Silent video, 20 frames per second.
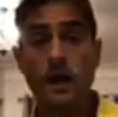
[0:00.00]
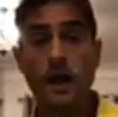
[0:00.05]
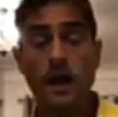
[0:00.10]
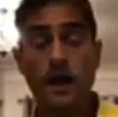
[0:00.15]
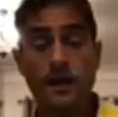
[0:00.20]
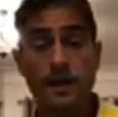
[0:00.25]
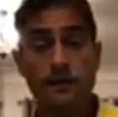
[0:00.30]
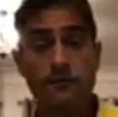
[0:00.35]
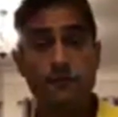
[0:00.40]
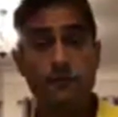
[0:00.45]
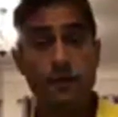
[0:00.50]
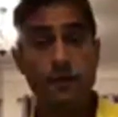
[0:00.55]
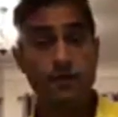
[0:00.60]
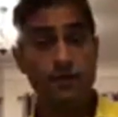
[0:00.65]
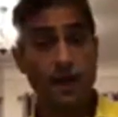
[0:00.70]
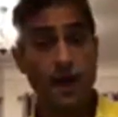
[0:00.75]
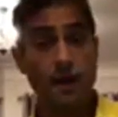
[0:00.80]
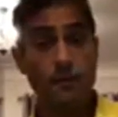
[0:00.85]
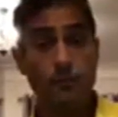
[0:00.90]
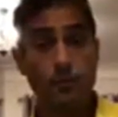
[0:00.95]
And if at
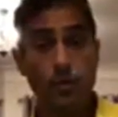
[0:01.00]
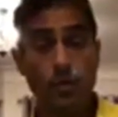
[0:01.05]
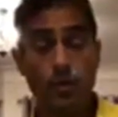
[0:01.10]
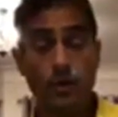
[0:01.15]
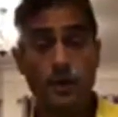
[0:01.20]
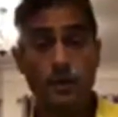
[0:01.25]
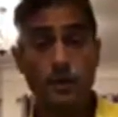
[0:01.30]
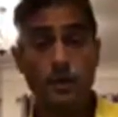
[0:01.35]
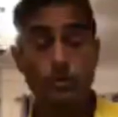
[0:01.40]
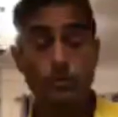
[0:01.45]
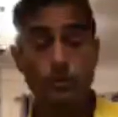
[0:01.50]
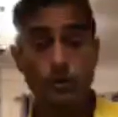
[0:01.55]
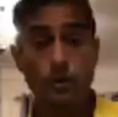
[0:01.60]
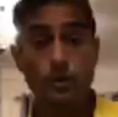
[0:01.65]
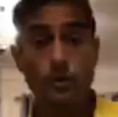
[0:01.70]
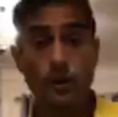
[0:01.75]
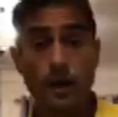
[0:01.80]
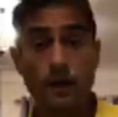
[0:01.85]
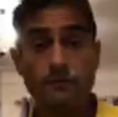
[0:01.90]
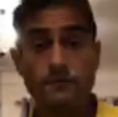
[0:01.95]
that point you
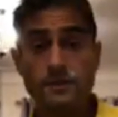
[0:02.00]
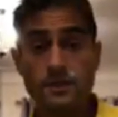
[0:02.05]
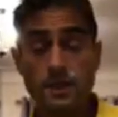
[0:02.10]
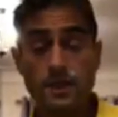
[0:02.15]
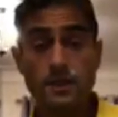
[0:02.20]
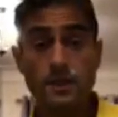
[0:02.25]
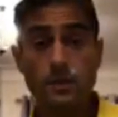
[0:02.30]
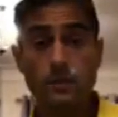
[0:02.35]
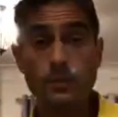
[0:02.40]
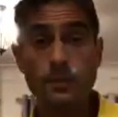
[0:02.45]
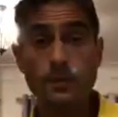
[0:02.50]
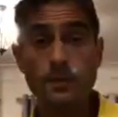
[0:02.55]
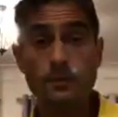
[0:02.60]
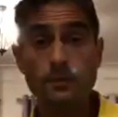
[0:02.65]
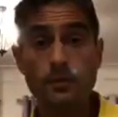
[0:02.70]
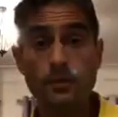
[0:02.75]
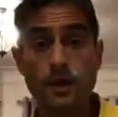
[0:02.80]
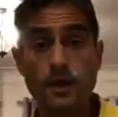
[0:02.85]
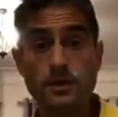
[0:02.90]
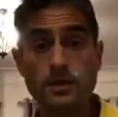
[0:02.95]
do have genuine
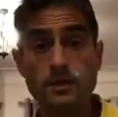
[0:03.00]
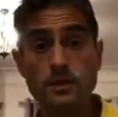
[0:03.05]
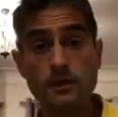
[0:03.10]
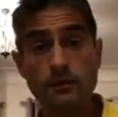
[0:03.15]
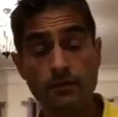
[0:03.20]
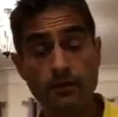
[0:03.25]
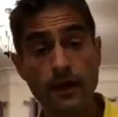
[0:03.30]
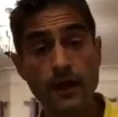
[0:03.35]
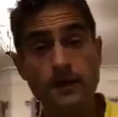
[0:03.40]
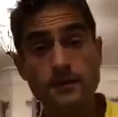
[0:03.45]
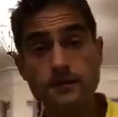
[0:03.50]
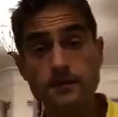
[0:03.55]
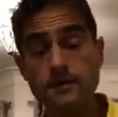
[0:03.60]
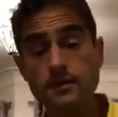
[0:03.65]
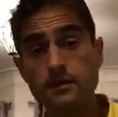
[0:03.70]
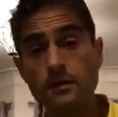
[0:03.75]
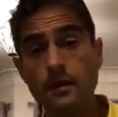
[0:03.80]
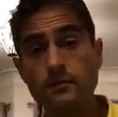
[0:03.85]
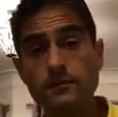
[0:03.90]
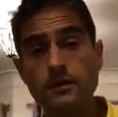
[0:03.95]
depression, that is the
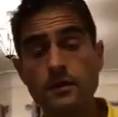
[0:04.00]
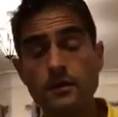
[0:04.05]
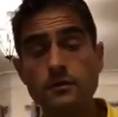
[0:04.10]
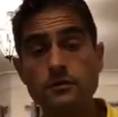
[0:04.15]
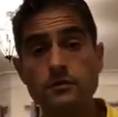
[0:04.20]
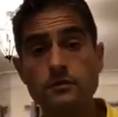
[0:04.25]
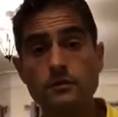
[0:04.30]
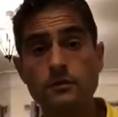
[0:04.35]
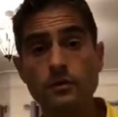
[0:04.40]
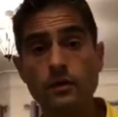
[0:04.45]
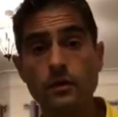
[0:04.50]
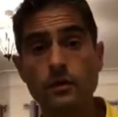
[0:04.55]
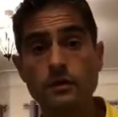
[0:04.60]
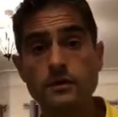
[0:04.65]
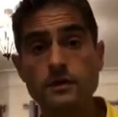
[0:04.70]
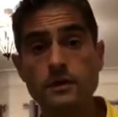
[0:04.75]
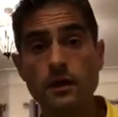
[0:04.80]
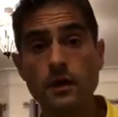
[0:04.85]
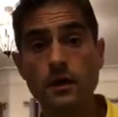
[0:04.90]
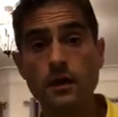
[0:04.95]
time to go to a
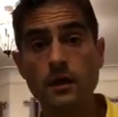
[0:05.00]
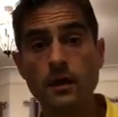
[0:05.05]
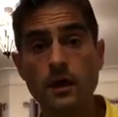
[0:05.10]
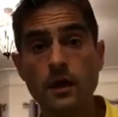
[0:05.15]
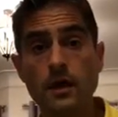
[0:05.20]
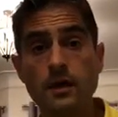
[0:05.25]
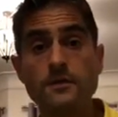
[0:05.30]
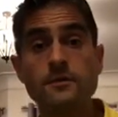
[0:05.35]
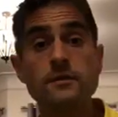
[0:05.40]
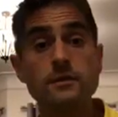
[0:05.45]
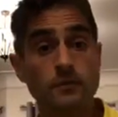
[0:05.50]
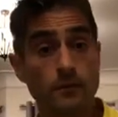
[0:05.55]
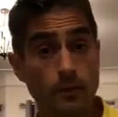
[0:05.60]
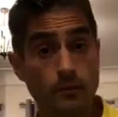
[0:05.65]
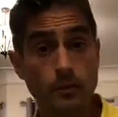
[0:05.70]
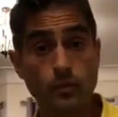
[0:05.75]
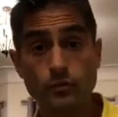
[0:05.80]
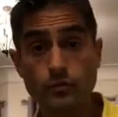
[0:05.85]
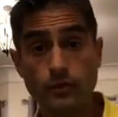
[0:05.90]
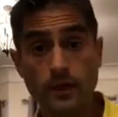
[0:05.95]
doctor. I'm
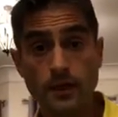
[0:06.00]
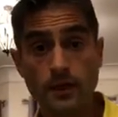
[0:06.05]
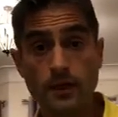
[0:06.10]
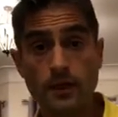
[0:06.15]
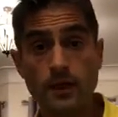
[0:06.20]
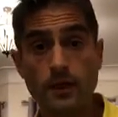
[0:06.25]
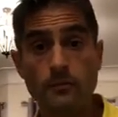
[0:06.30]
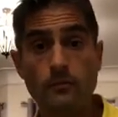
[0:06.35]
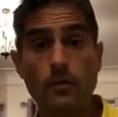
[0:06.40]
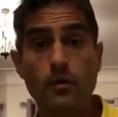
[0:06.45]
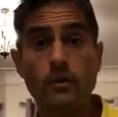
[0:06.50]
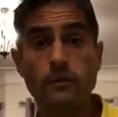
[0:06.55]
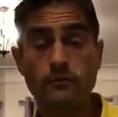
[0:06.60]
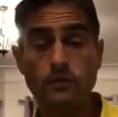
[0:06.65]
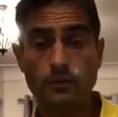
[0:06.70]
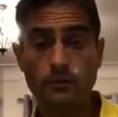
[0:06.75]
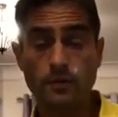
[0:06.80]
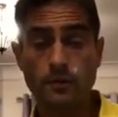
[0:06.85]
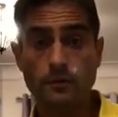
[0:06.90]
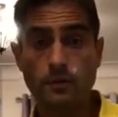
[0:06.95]
not drinking anymore, I've
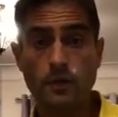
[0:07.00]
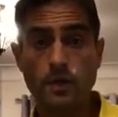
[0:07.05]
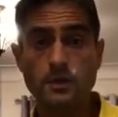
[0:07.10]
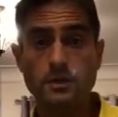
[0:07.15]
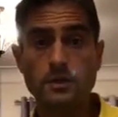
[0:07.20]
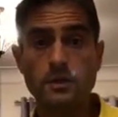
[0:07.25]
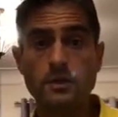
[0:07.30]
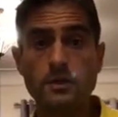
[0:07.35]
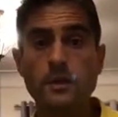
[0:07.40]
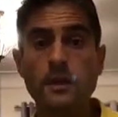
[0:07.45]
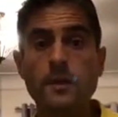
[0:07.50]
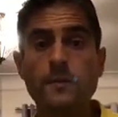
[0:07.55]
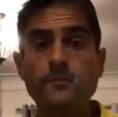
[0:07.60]
got depression.